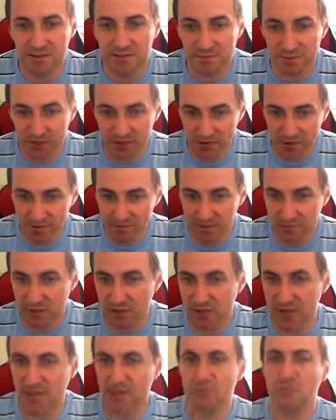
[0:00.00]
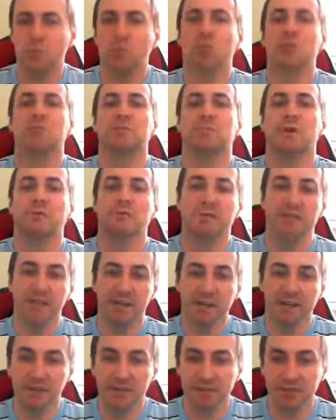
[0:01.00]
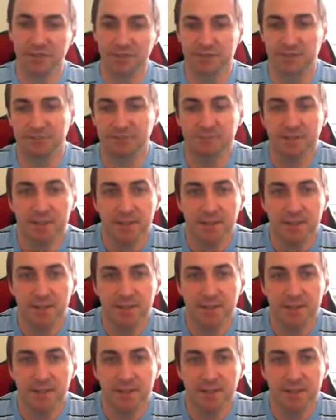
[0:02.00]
subscribe to my channel, watch my videos.